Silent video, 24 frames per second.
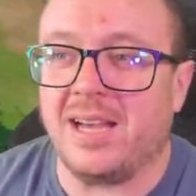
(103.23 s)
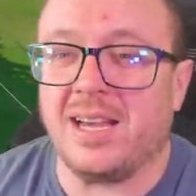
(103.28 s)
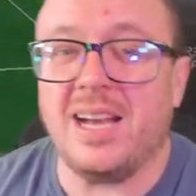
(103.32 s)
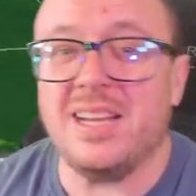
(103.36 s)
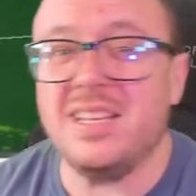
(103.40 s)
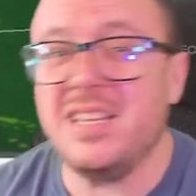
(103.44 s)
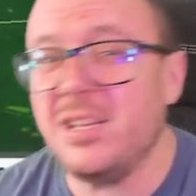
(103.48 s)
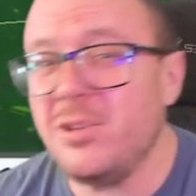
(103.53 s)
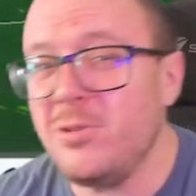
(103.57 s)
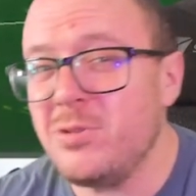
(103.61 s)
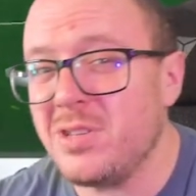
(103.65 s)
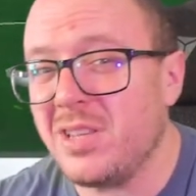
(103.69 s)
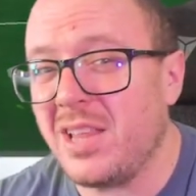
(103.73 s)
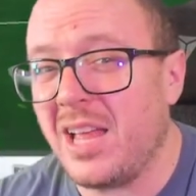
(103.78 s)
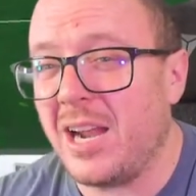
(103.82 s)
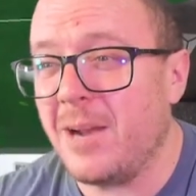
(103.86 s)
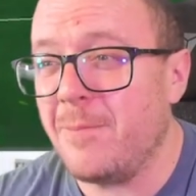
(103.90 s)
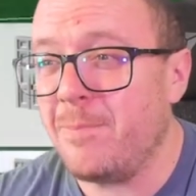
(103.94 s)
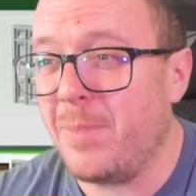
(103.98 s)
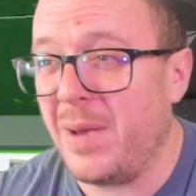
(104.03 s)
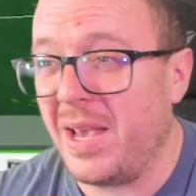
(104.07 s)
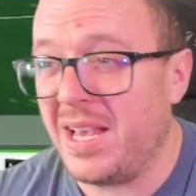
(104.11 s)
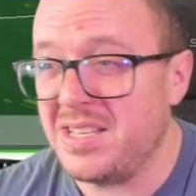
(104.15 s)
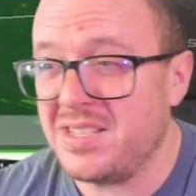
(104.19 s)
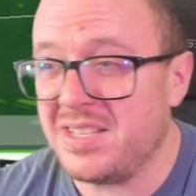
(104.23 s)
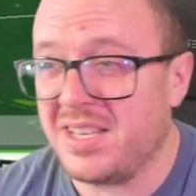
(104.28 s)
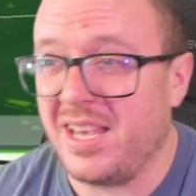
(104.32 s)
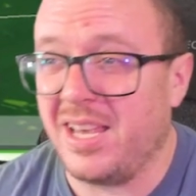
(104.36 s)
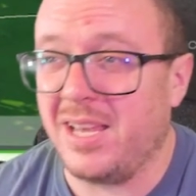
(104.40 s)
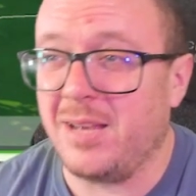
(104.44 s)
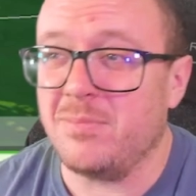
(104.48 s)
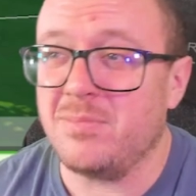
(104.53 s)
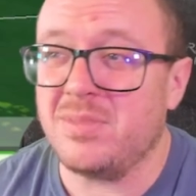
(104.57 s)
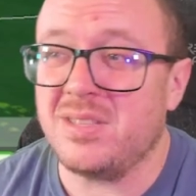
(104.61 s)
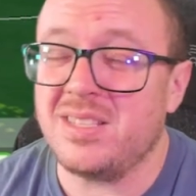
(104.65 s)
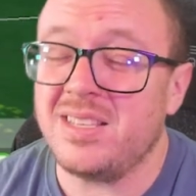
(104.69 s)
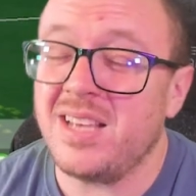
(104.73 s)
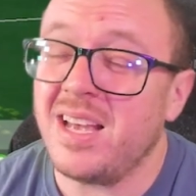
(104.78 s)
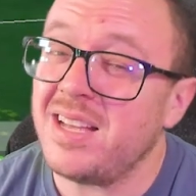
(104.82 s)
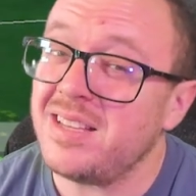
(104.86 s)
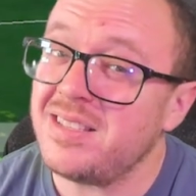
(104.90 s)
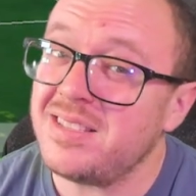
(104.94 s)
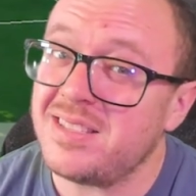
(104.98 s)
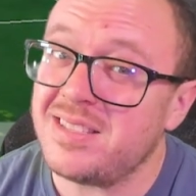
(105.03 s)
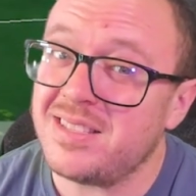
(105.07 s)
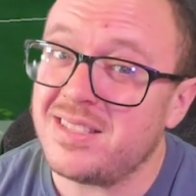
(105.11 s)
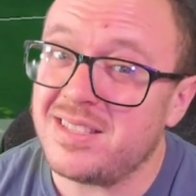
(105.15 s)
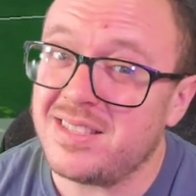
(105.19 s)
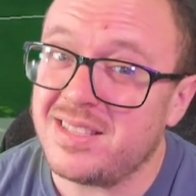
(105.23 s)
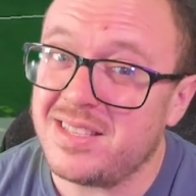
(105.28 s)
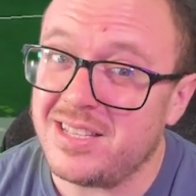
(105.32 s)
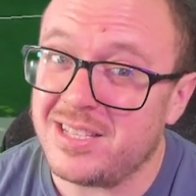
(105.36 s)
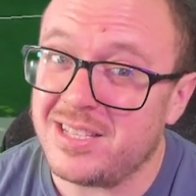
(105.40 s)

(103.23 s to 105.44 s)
I did use a lot of base games since this